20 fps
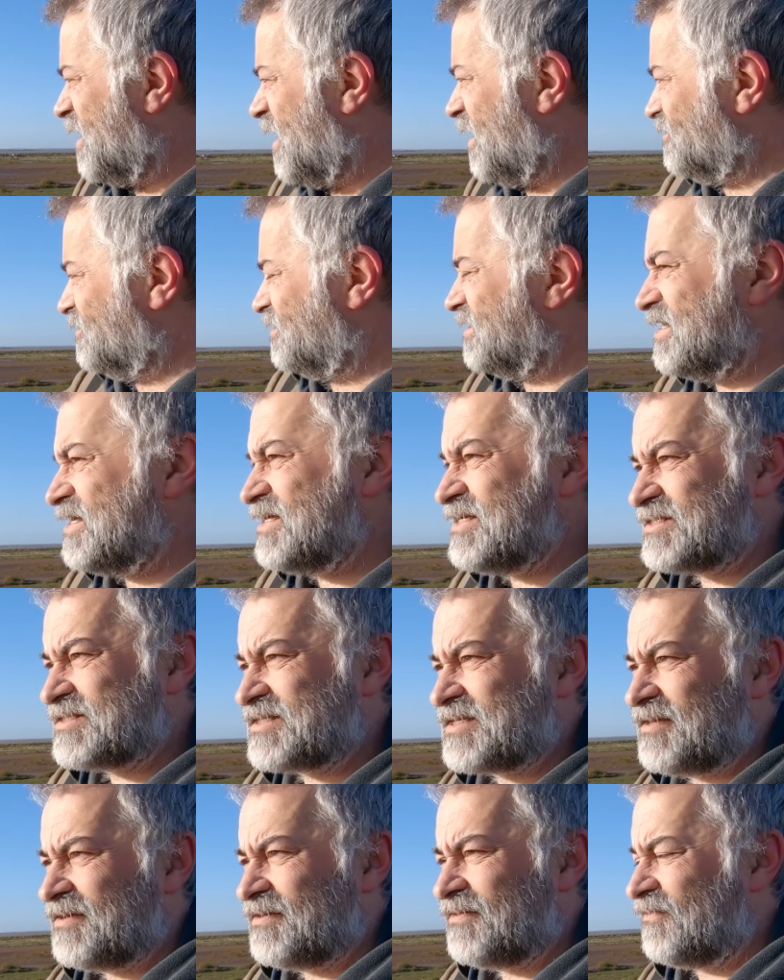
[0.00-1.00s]
And
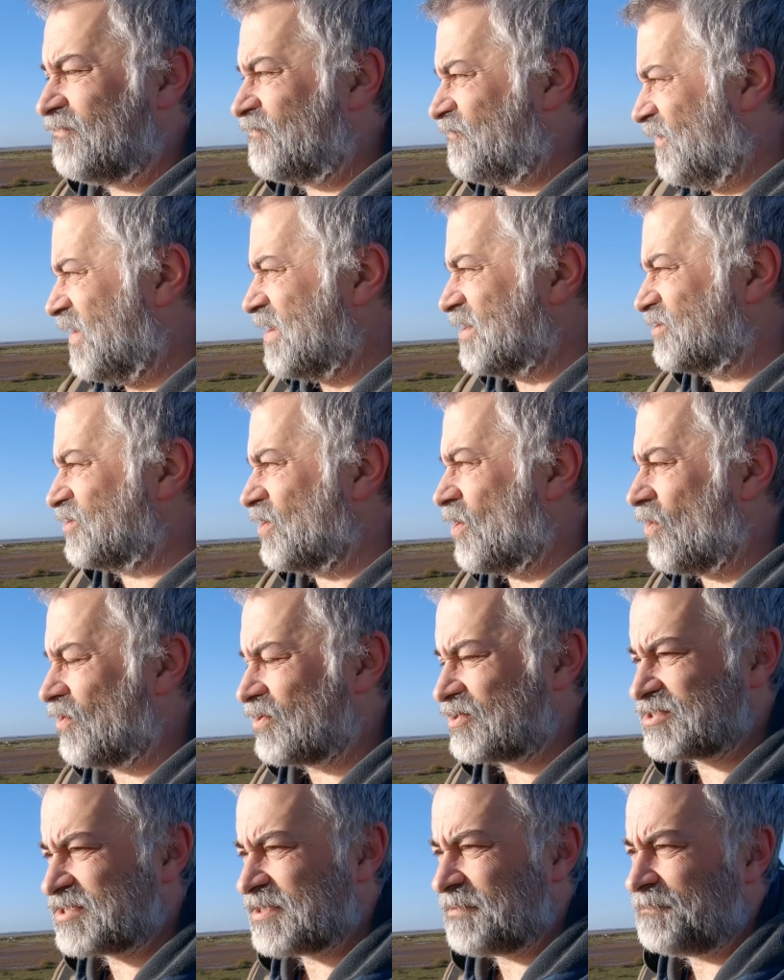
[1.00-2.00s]
these fake
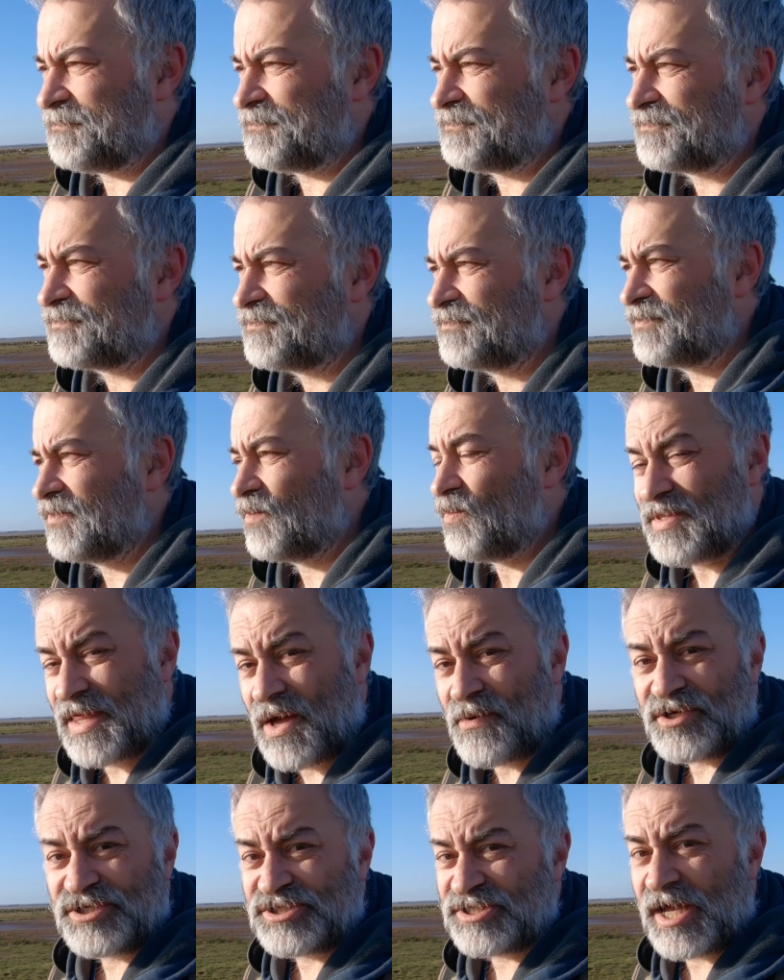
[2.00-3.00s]
docks,
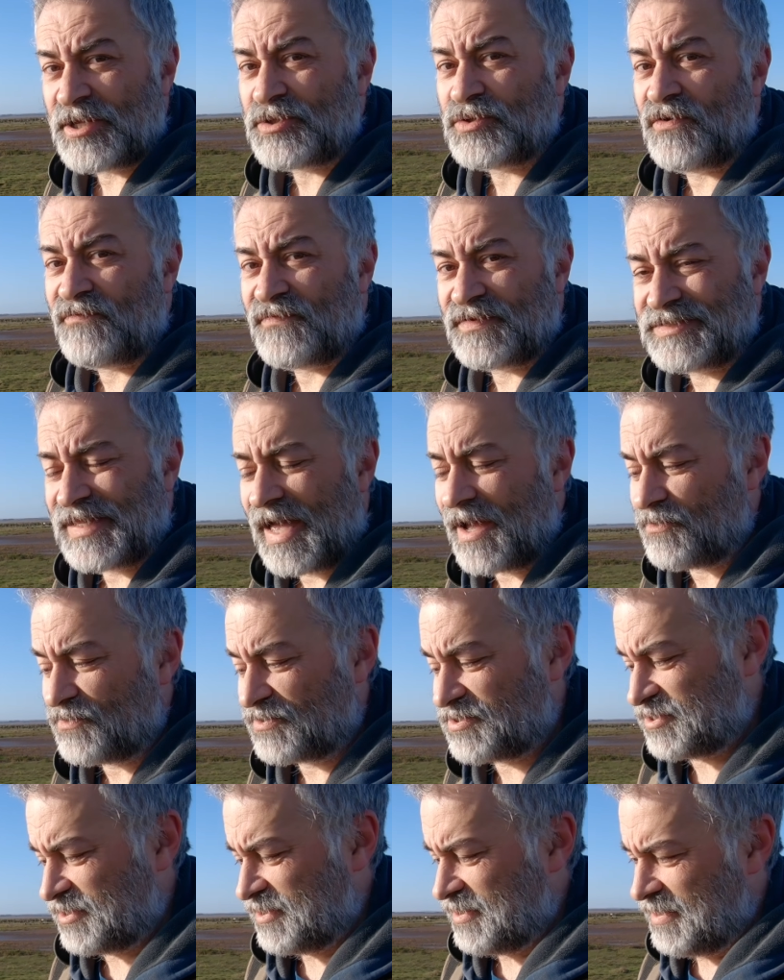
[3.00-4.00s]
without a shadow of a
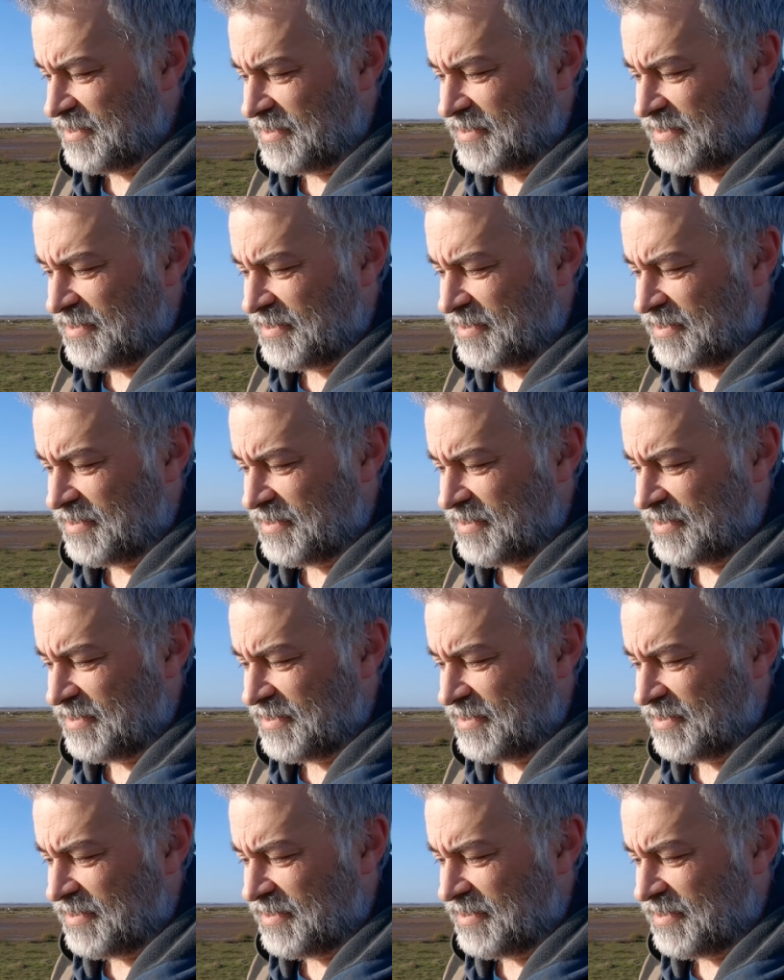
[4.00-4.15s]
doubt,